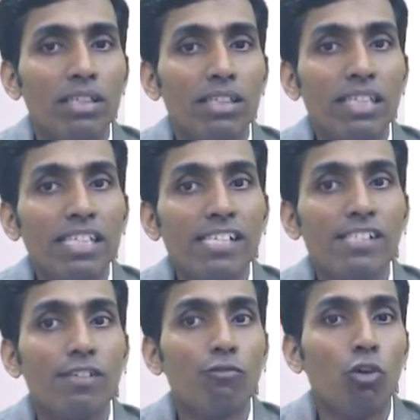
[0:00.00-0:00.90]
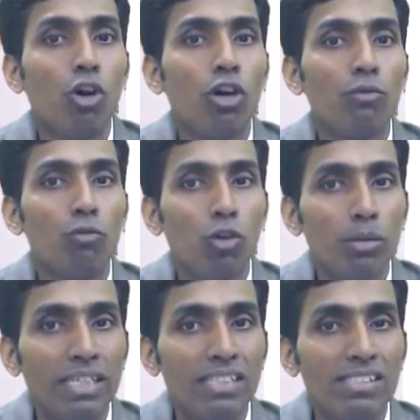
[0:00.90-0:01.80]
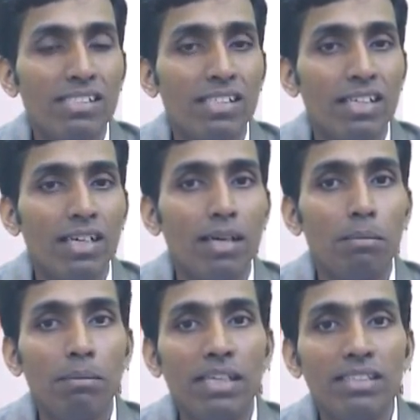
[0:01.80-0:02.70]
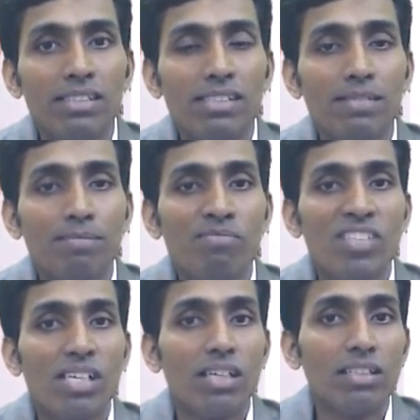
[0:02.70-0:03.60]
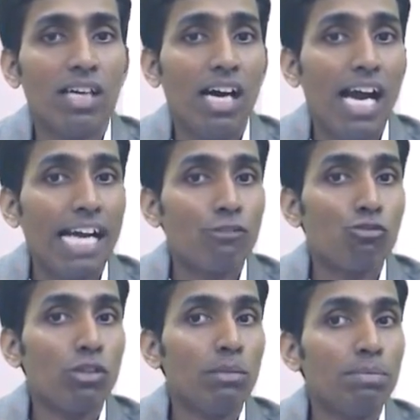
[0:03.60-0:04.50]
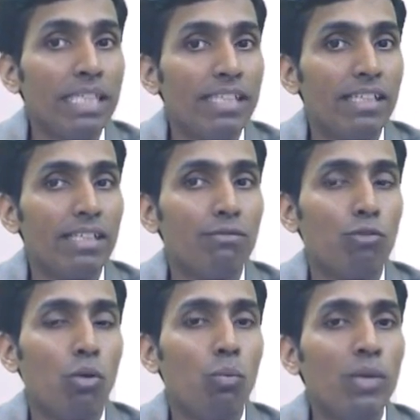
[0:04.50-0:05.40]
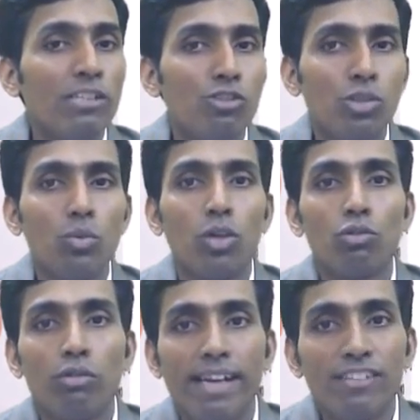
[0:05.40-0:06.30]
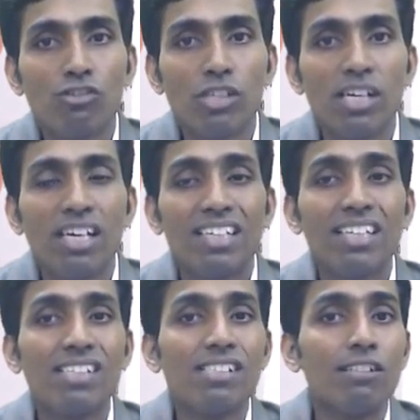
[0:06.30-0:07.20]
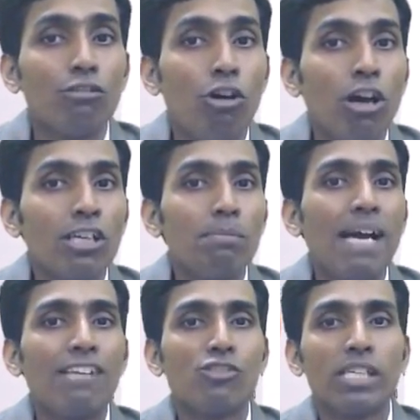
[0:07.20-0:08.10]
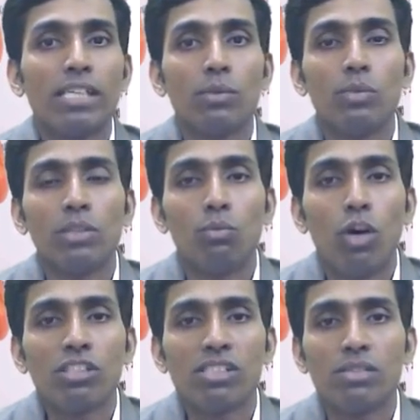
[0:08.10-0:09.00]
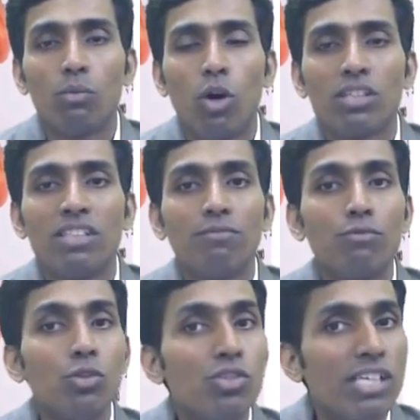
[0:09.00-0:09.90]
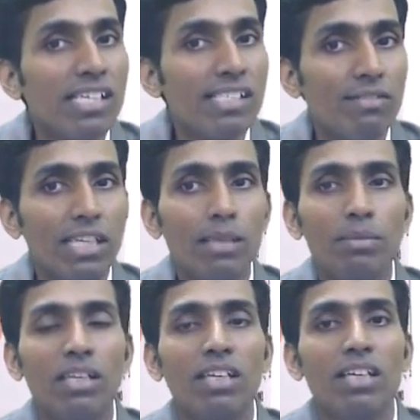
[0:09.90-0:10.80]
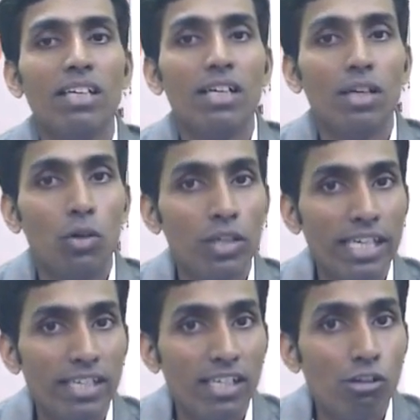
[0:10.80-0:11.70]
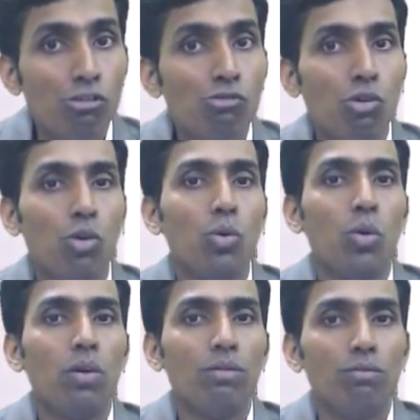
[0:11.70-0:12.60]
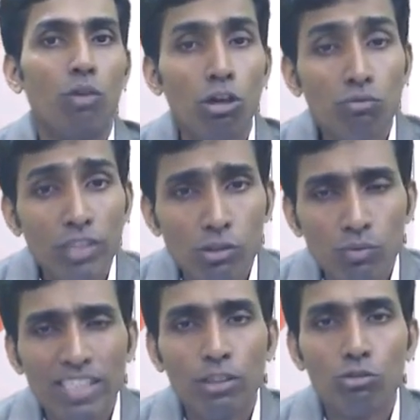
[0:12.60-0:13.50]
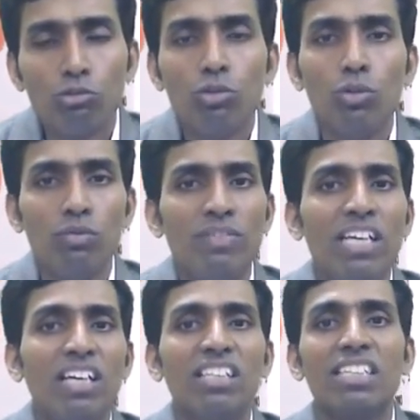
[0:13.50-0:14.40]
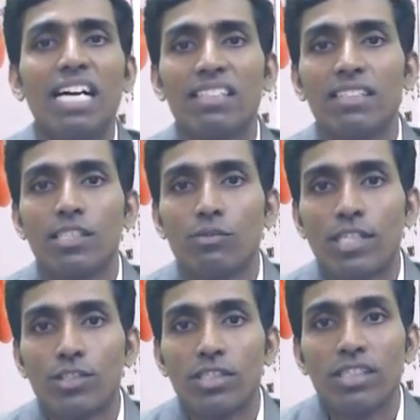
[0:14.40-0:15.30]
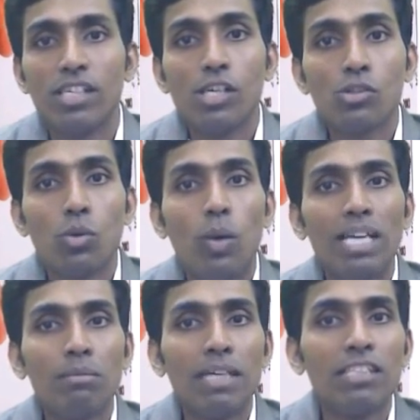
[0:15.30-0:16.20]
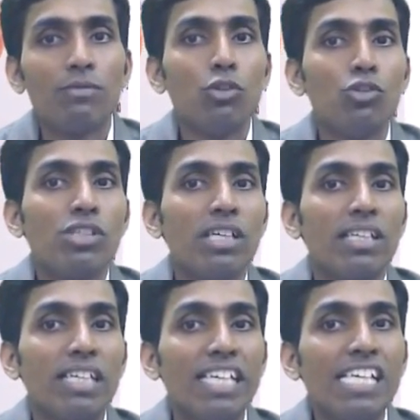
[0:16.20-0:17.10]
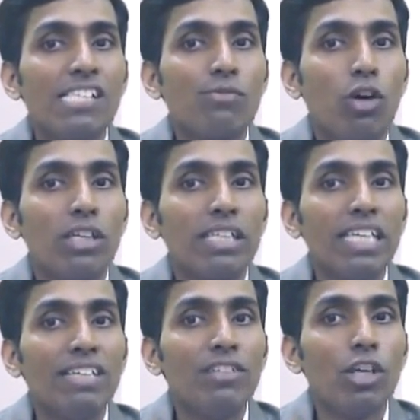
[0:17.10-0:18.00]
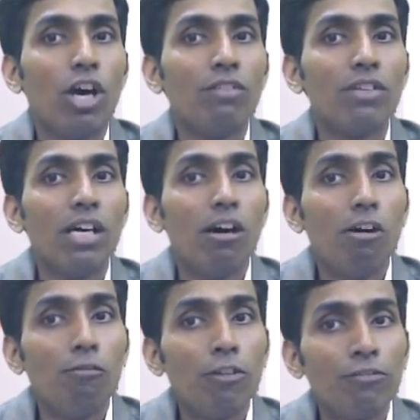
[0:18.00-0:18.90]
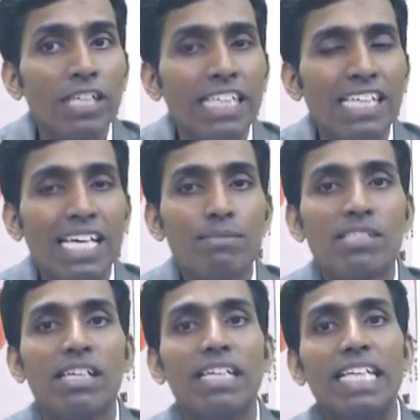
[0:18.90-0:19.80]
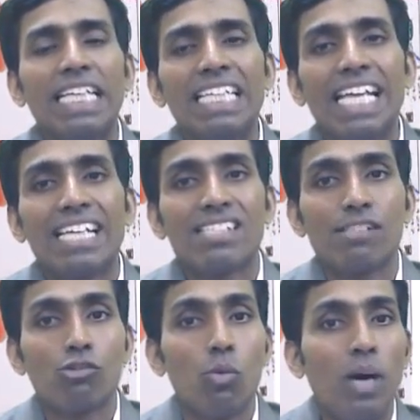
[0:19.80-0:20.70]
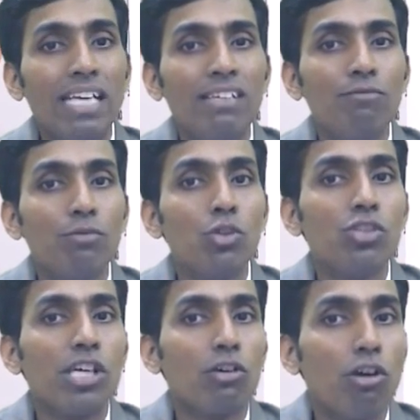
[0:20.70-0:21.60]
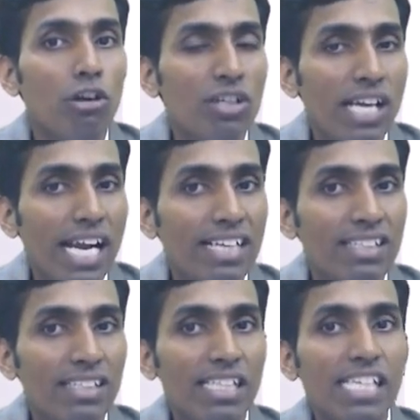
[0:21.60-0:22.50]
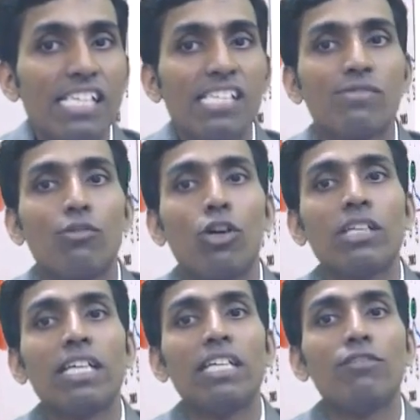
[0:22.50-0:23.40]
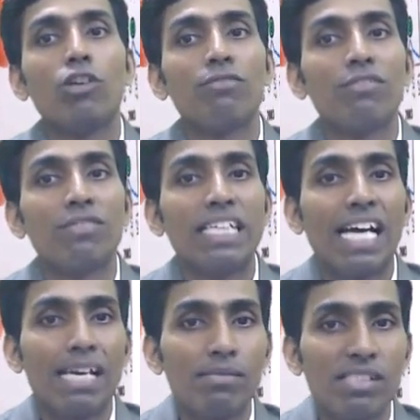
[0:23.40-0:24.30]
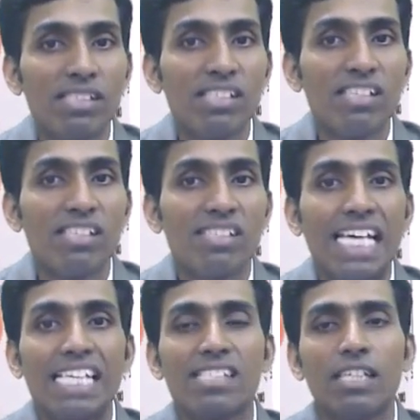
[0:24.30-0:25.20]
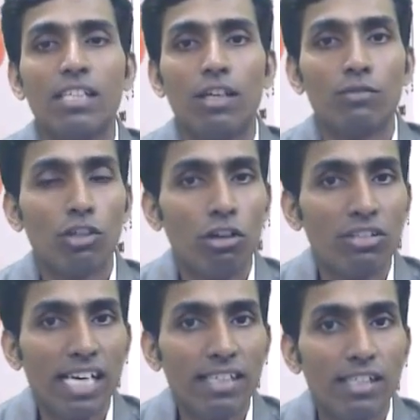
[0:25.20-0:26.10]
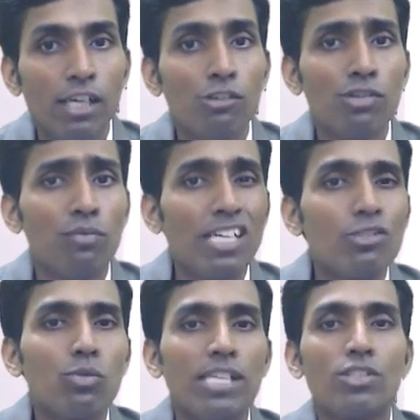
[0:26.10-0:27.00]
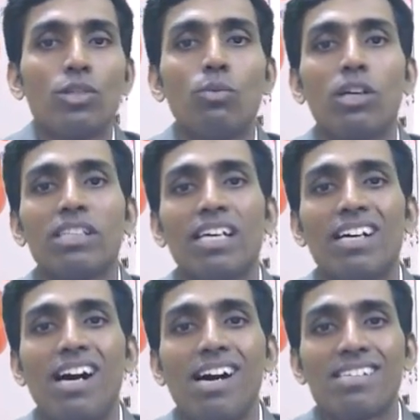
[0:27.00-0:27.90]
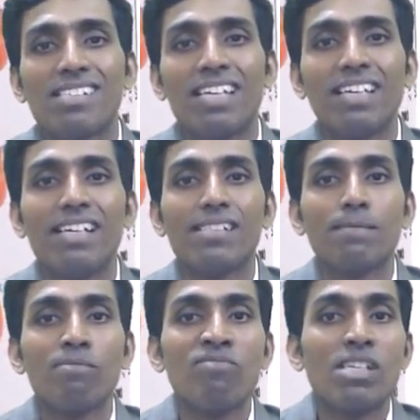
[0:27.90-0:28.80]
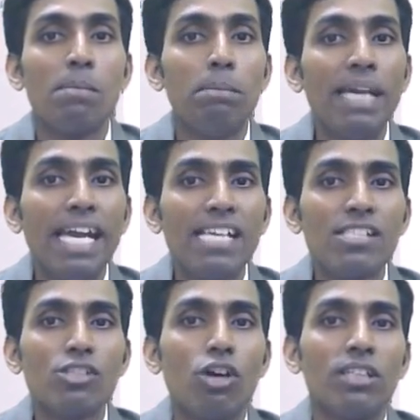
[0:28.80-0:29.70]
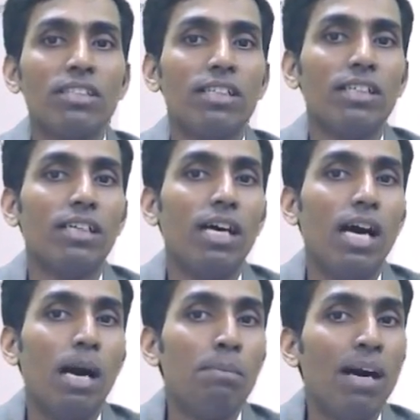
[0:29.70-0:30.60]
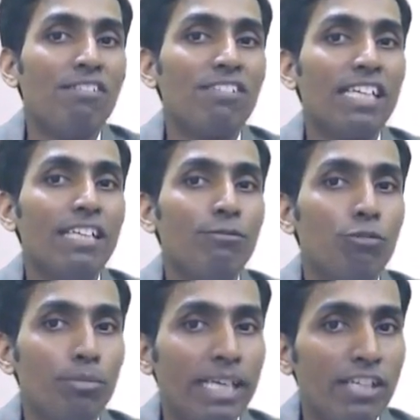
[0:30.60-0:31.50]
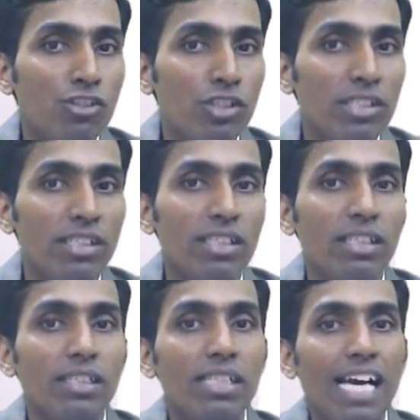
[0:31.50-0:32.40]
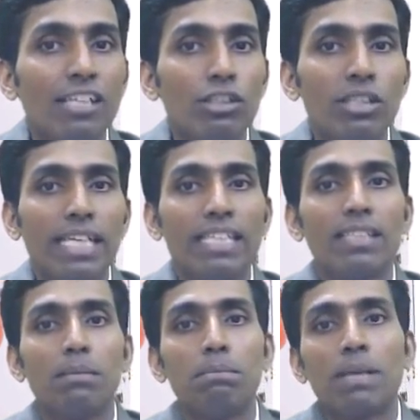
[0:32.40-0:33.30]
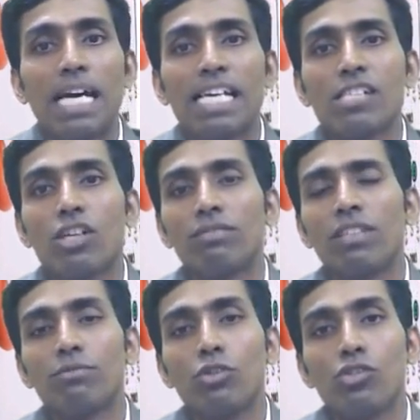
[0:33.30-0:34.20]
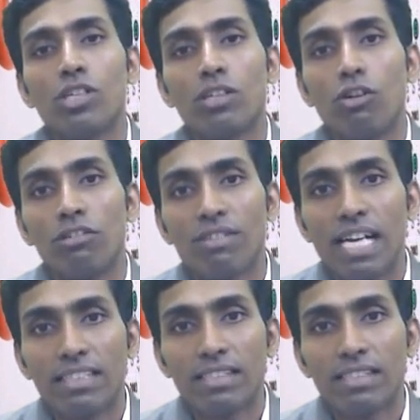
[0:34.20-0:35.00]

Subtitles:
is for 4 months, means the actual period for which you want to hedge is not matching with what the future is available. Okay, so what we need to do, we will learn that in this question. So 1 month future is for delivery of 50 times the index. So one future contract is for delivery of 50 times. This is the size of the contract. So first question what they are asking is, based on the above information, calculate the price of the future contract.